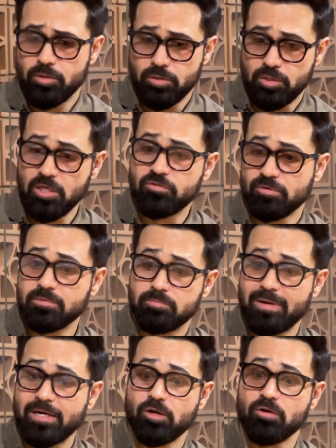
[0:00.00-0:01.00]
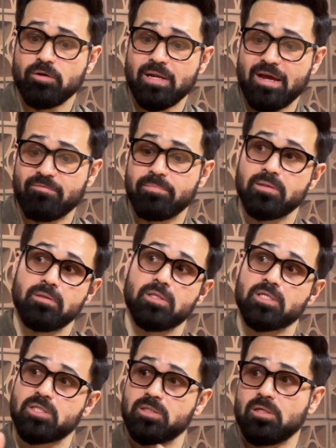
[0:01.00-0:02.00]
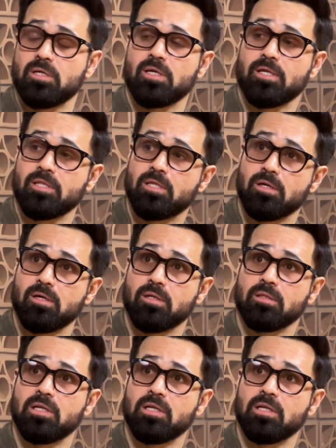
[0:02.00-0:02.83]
These films might not have been the